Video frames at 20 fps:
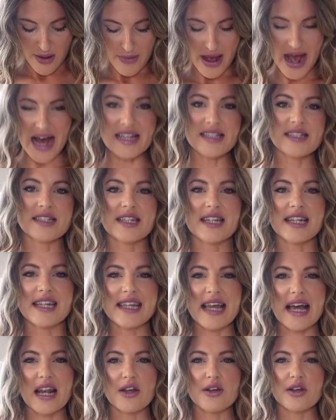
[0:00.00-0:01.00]
pastely
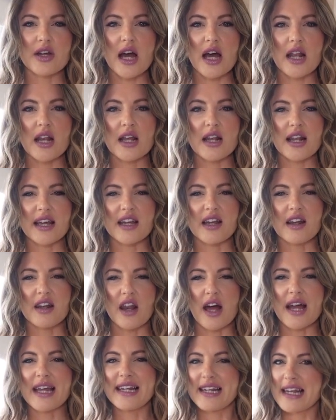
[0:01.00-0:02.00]
yellow colour, like a
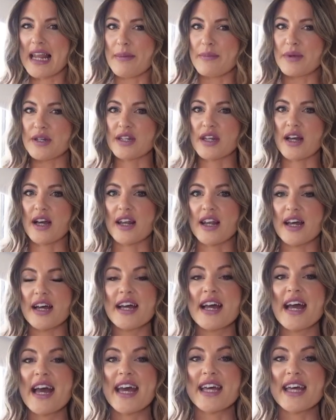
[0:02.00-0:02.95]
light lemon colour.